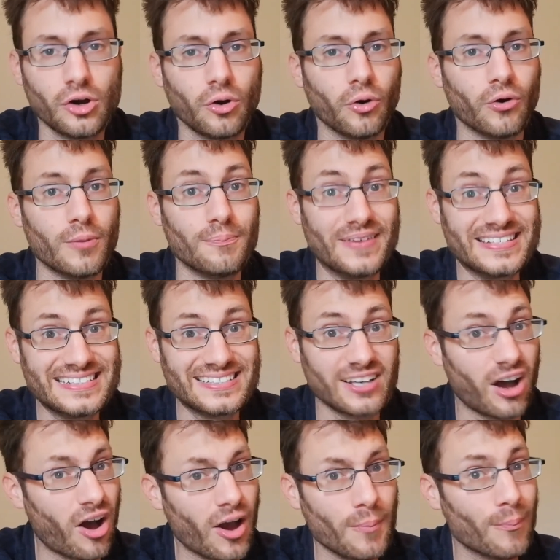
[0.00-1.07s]
or a busy
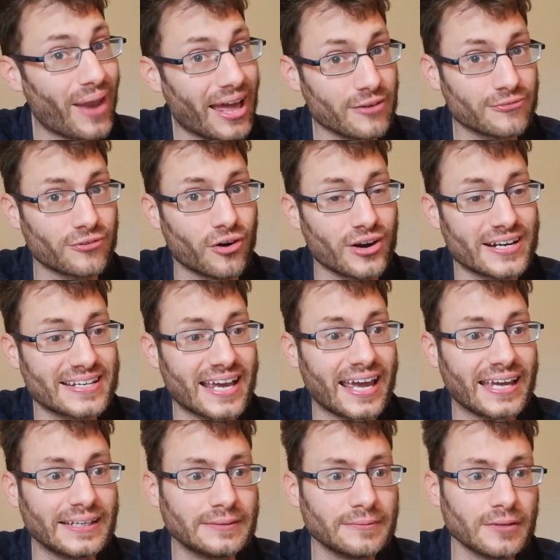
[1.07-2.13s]
time, Black Friday,